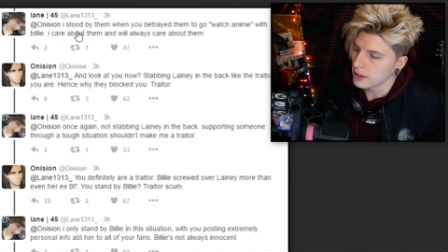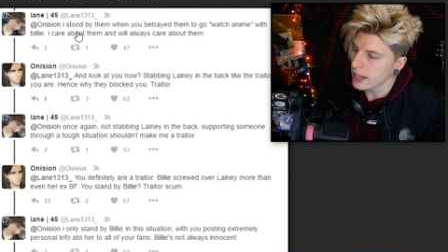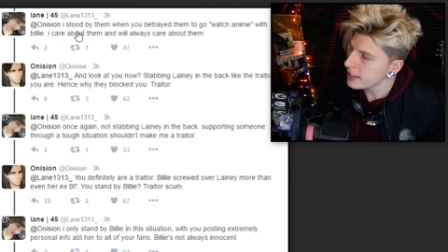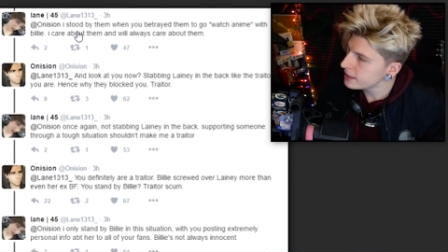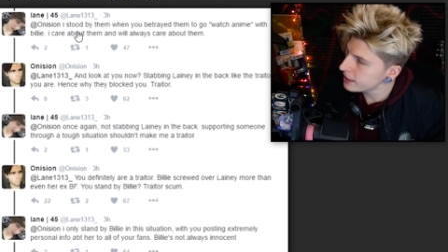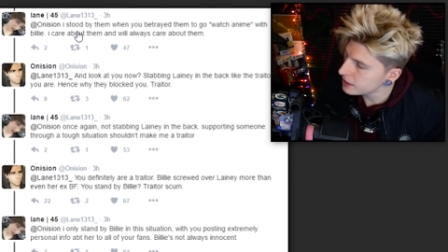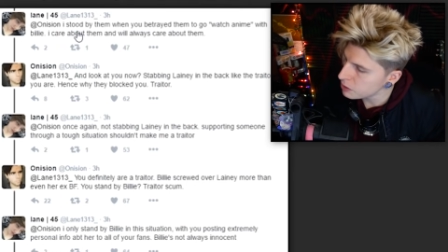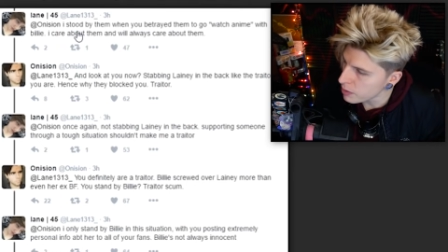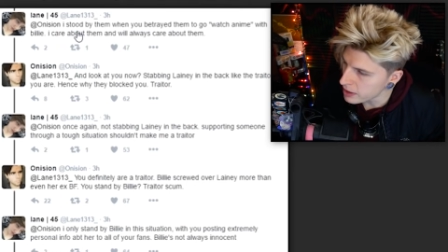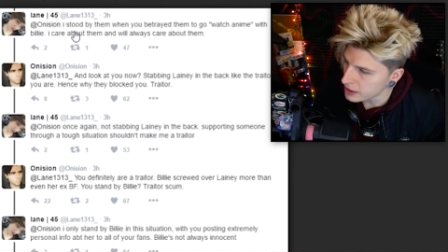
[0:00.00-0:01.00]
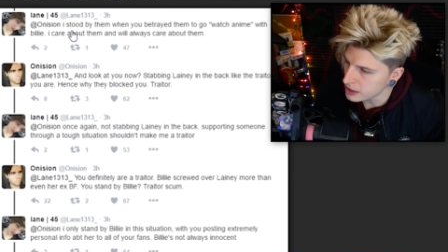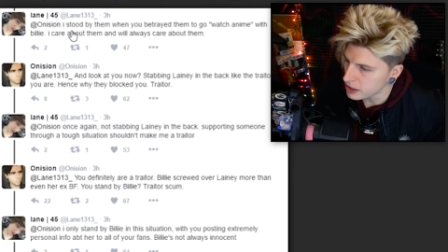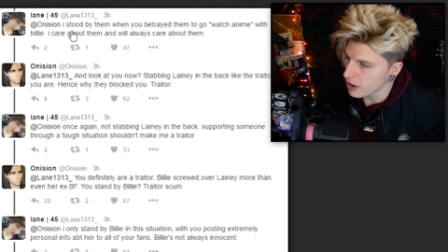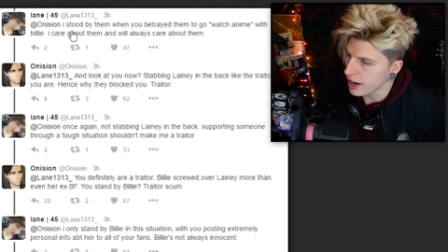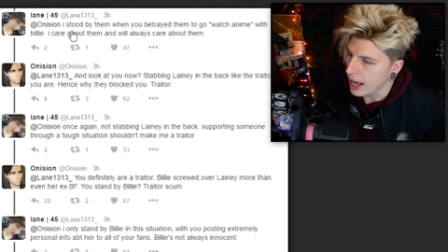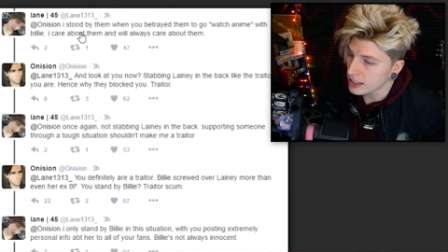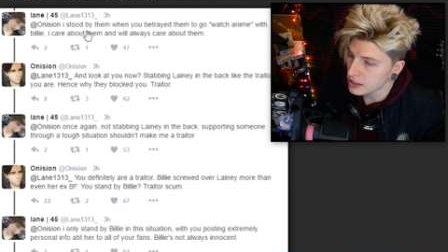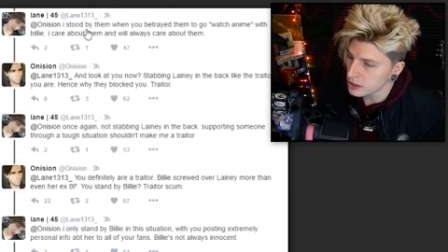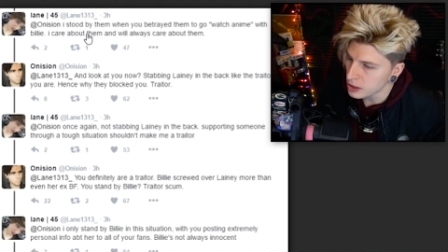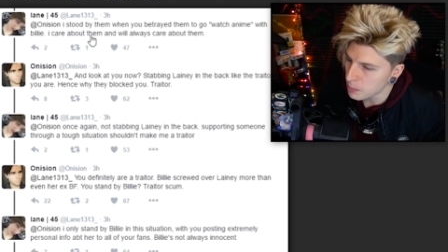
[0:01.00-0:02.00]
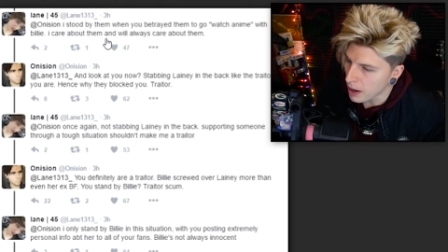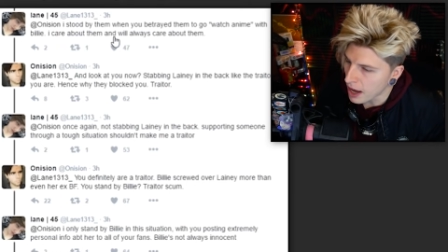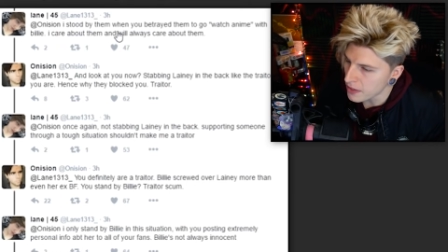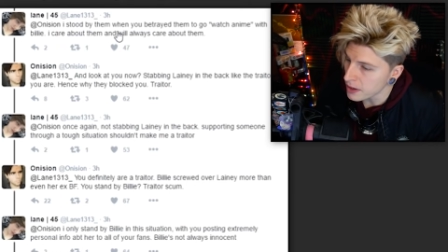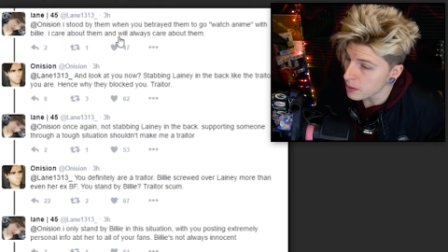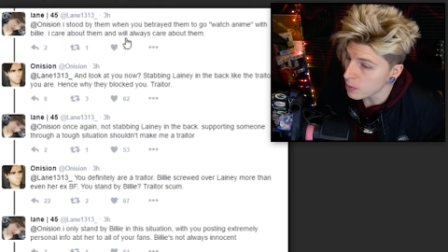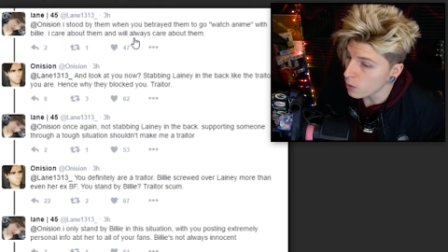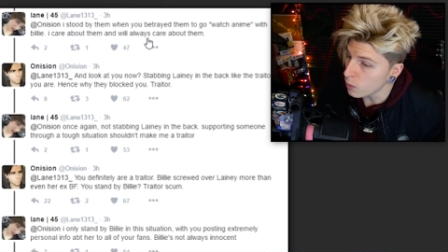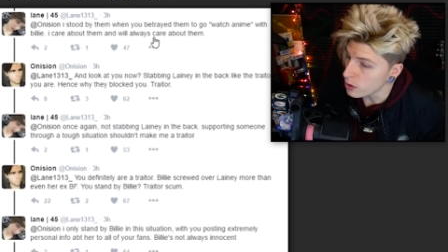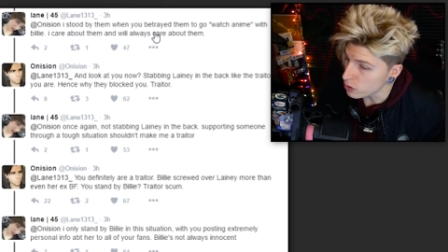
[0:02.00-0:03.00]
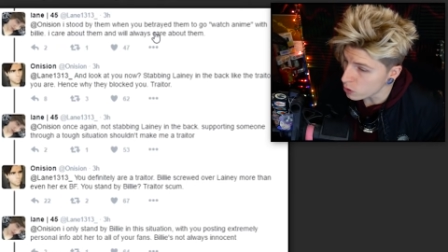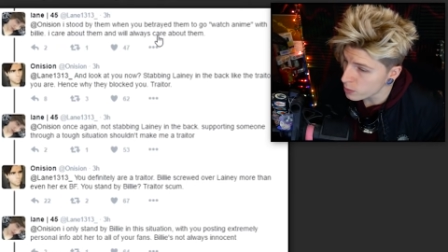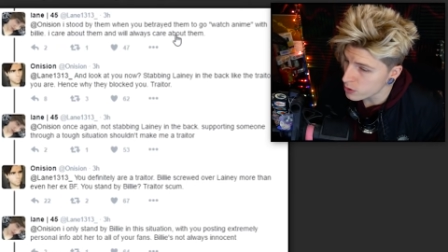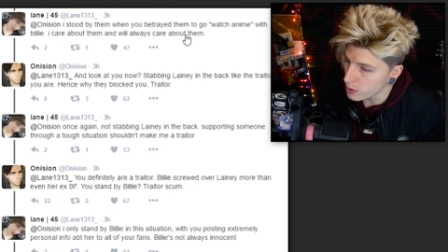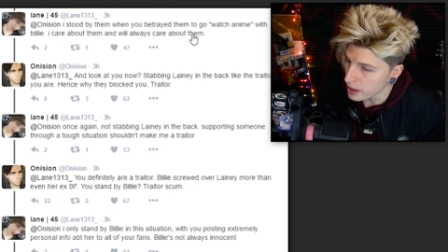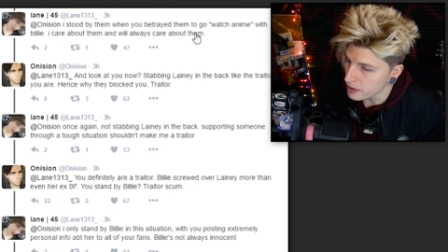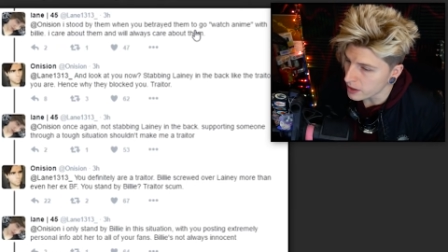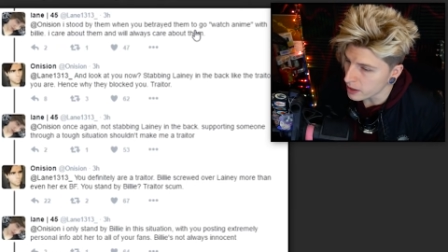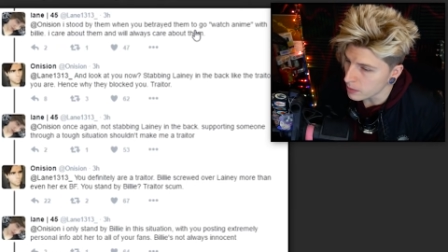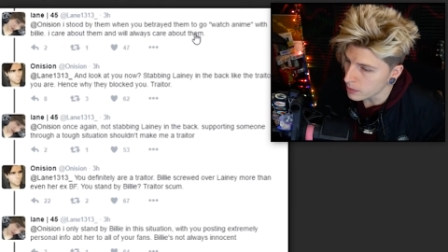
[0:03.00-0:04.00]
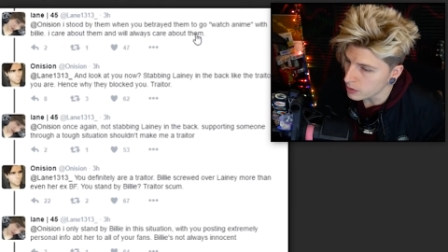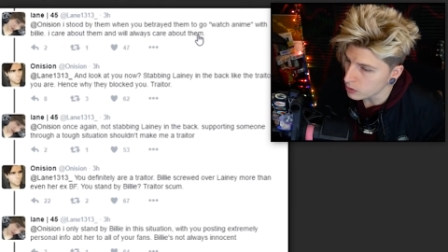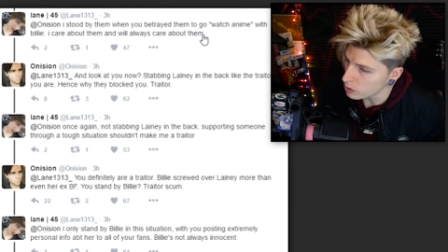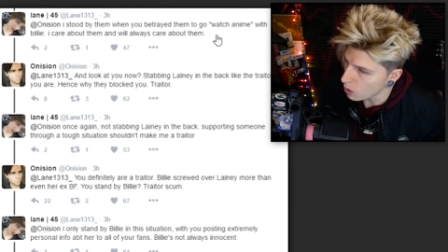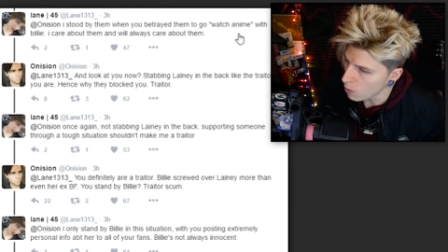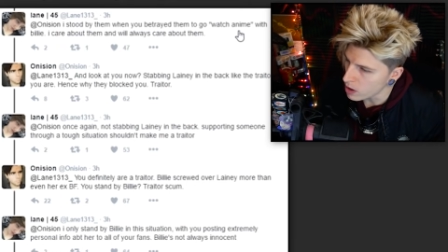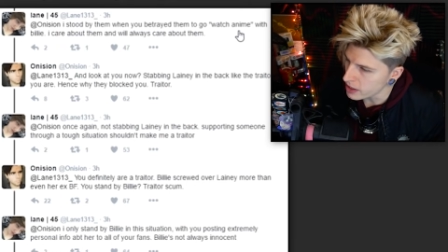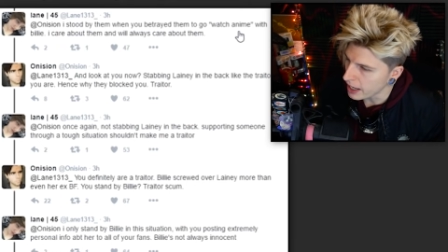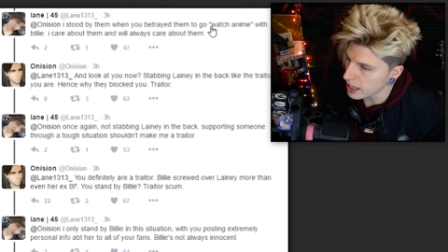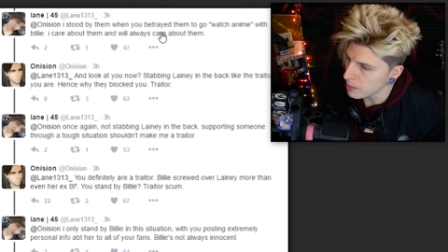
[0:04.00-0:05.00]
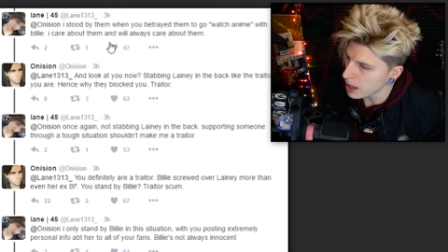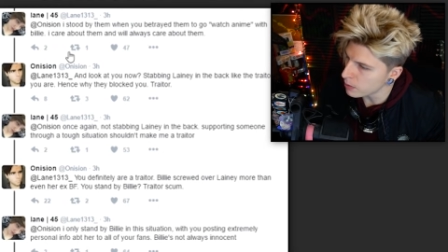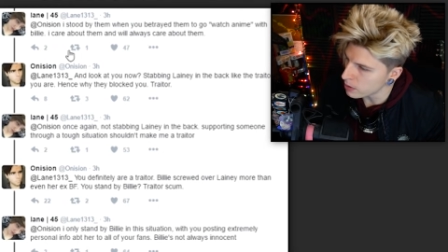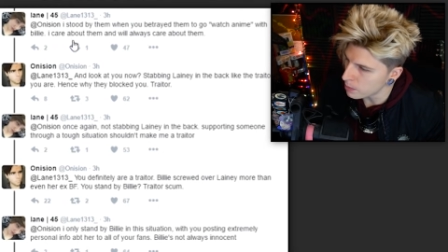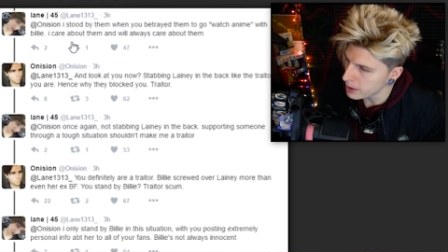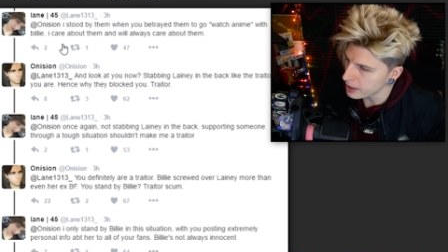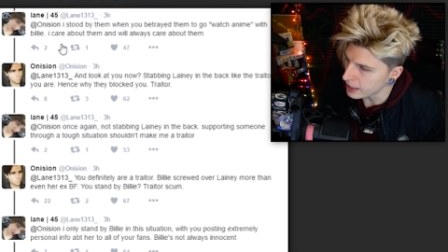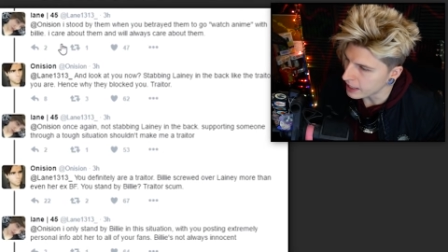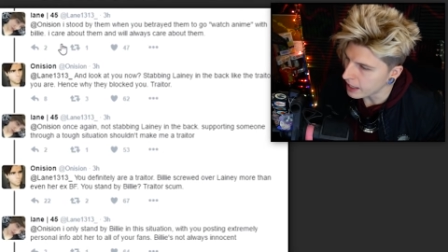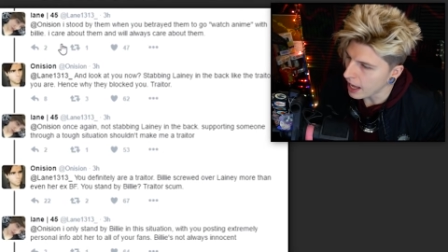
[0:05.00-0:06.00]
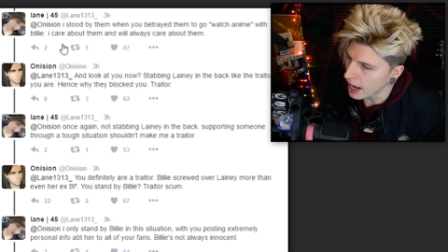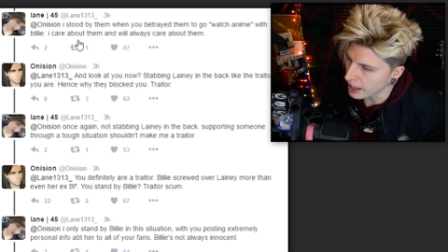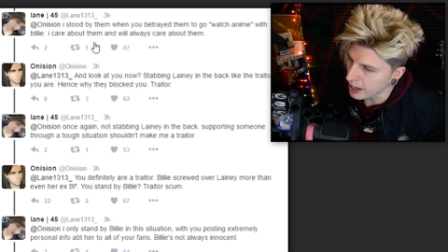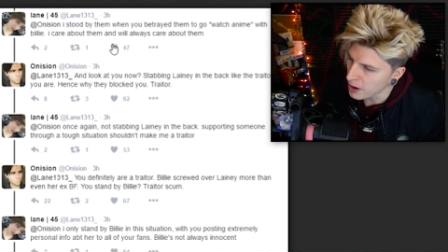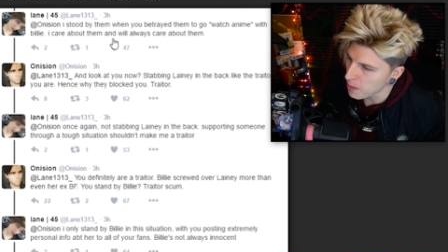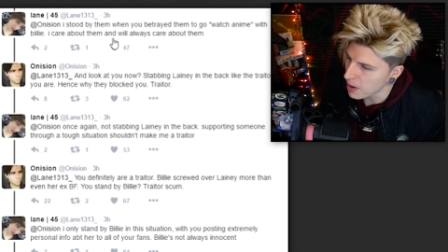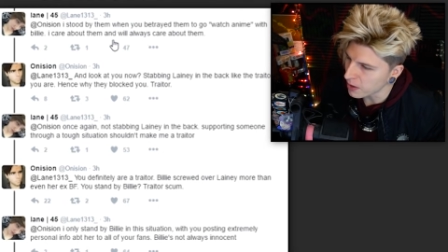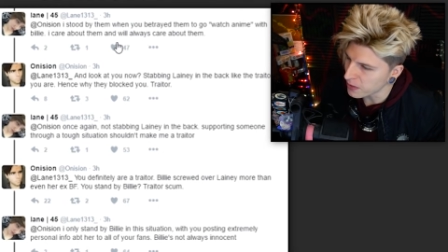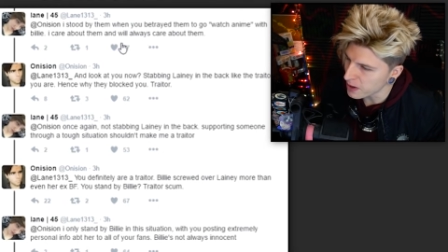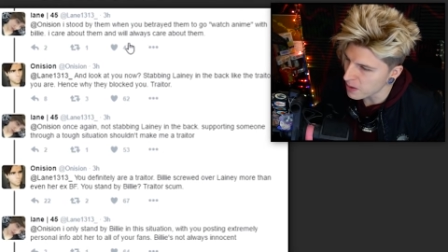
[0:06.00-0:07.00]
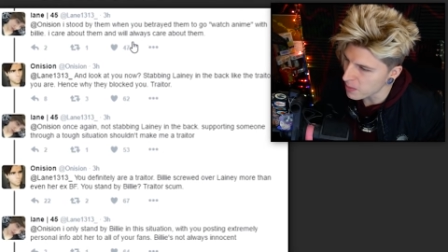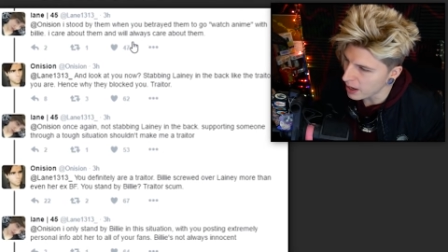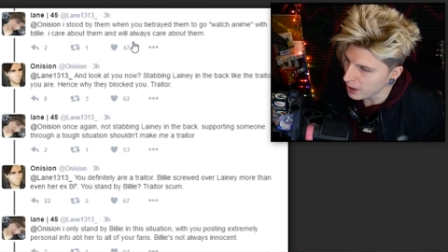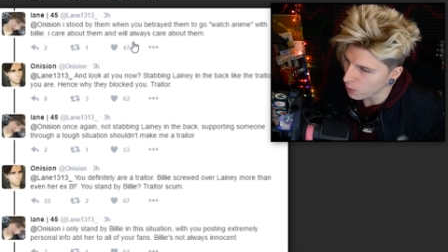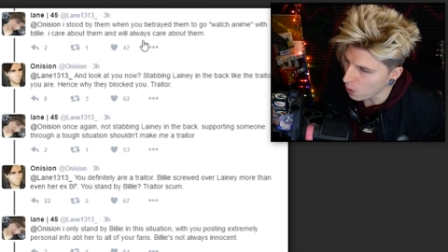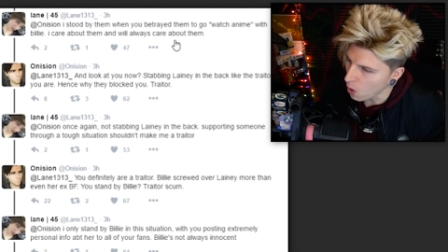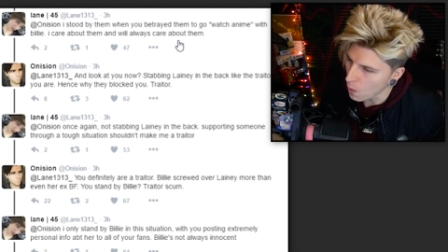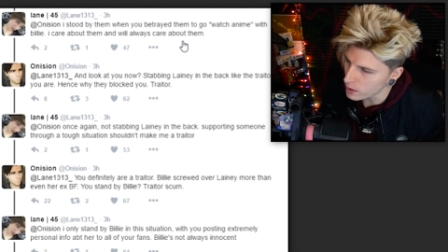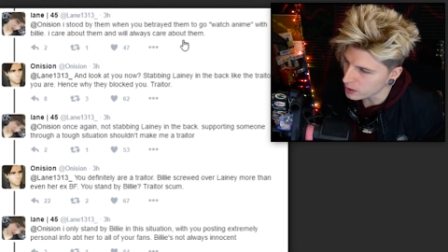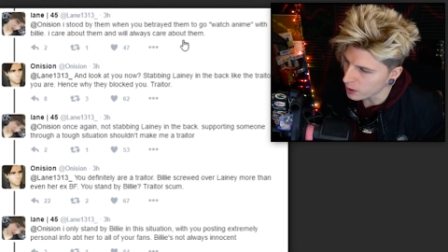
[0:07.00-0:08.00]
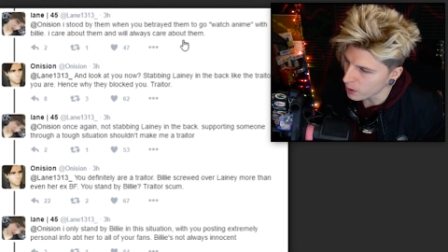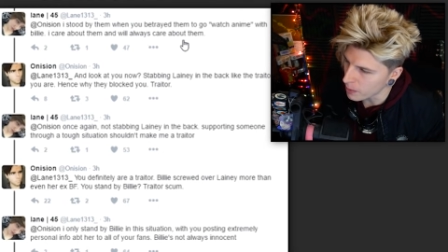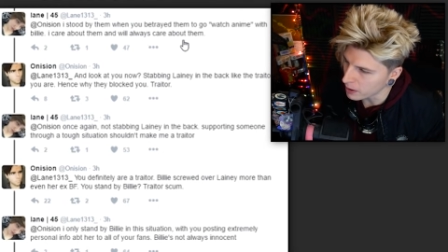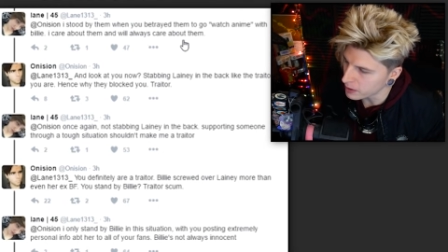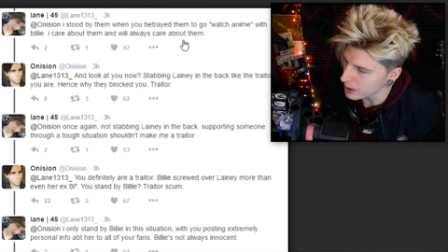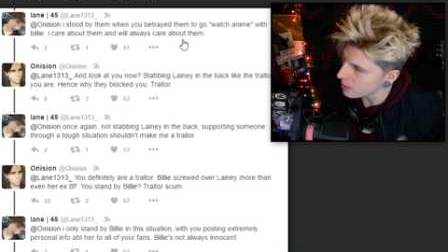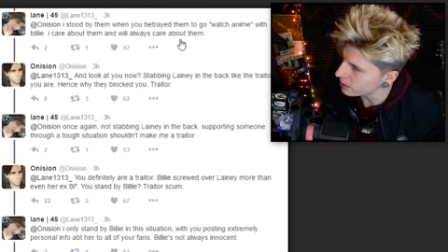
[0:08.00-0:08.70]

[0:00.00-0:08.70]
Lane says to Onision, I stood by them when you betrayed them to go watch anime with Billie. I care about them and will always care about them.